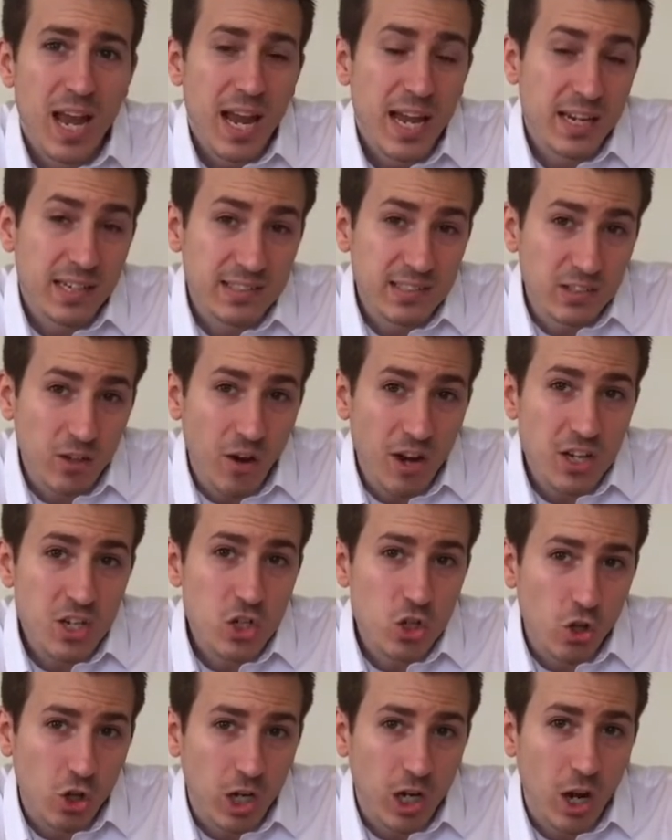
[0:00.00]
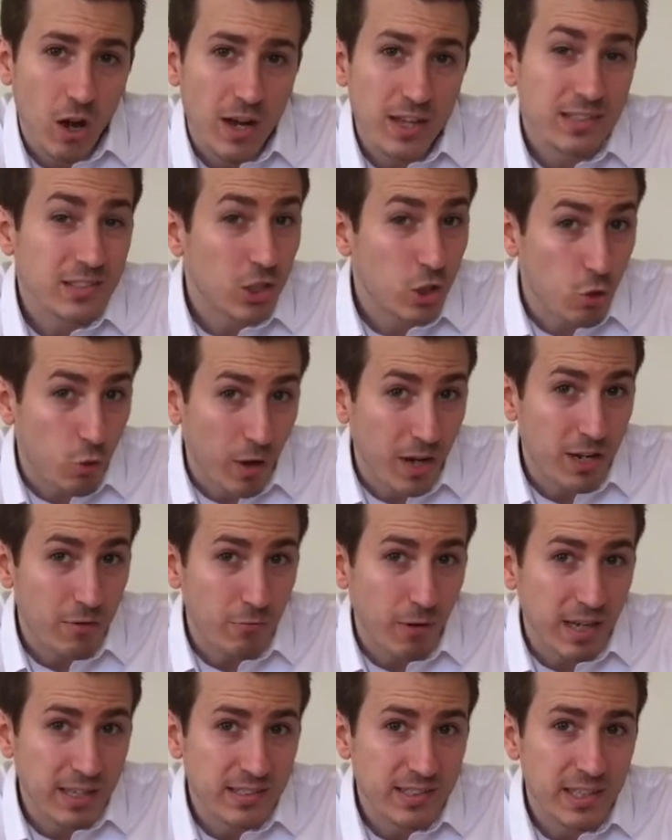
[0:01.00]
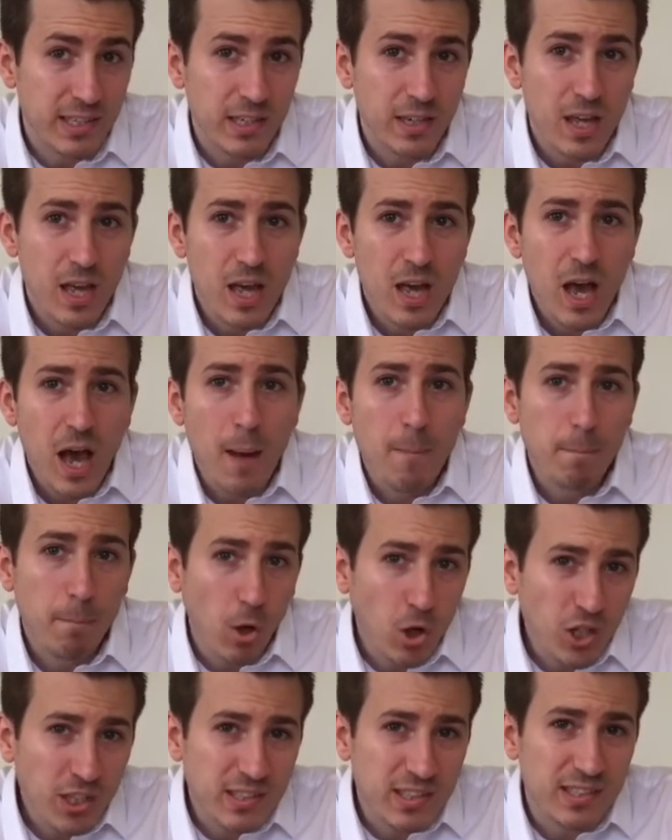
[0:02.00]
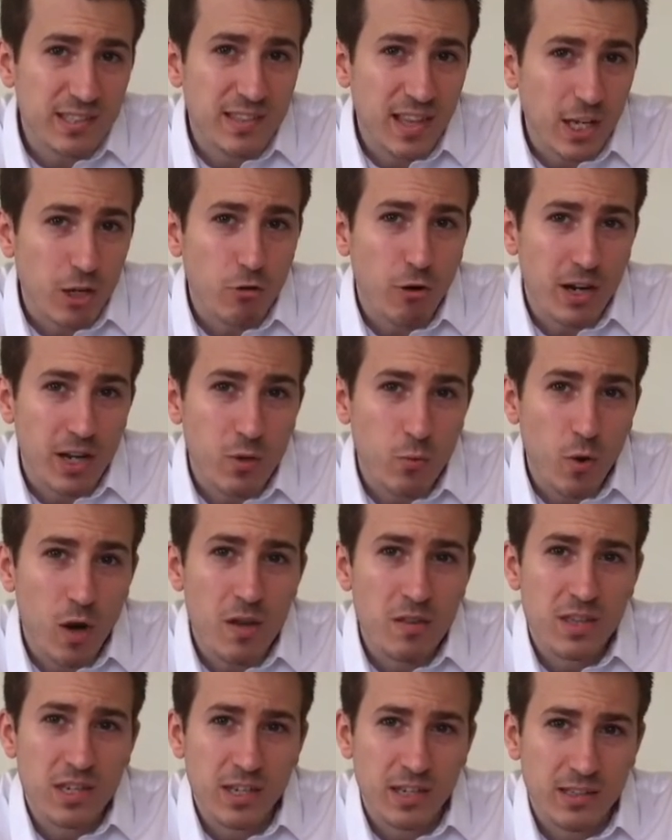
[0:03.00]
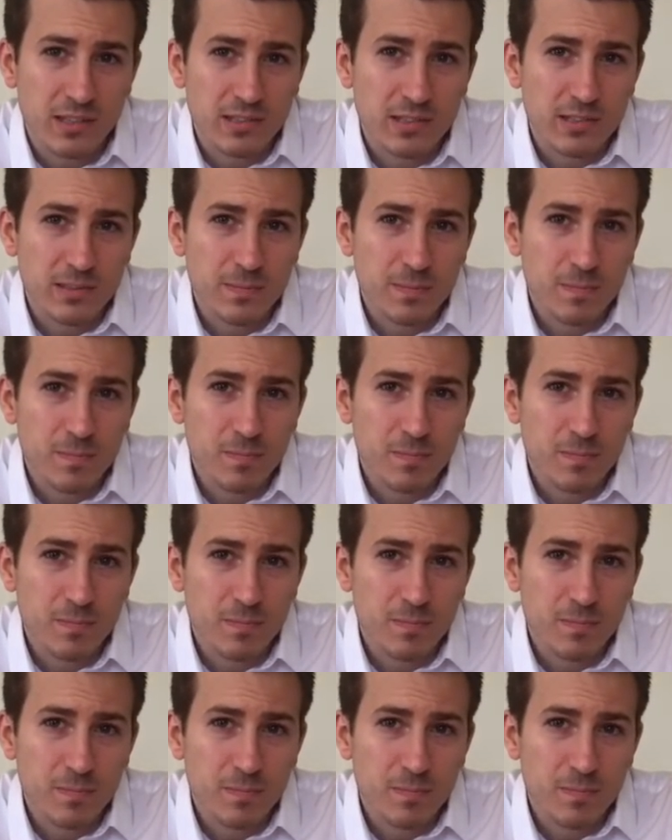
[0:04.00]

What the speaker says: It assigns your clients a credit rating and monitors their credit worthiness.